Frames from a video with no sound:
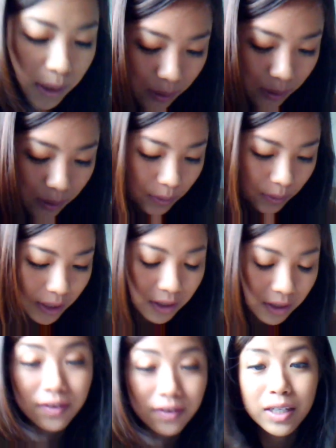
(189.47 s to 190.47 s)
So
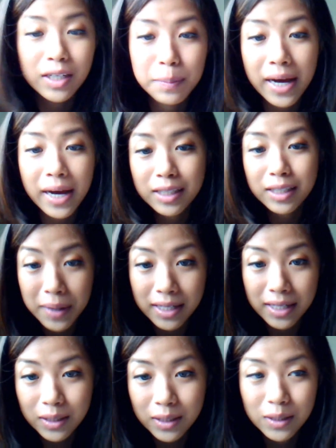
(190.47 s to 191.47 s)
converted back to
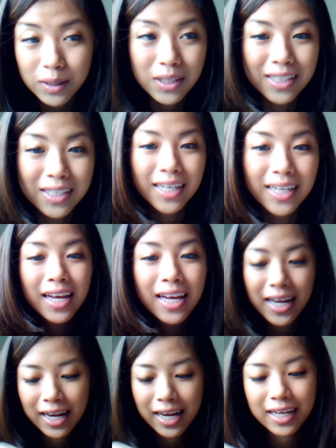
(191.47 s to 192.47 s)
pencils,
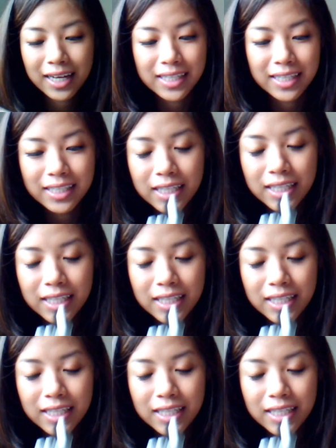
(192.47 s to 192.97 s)
and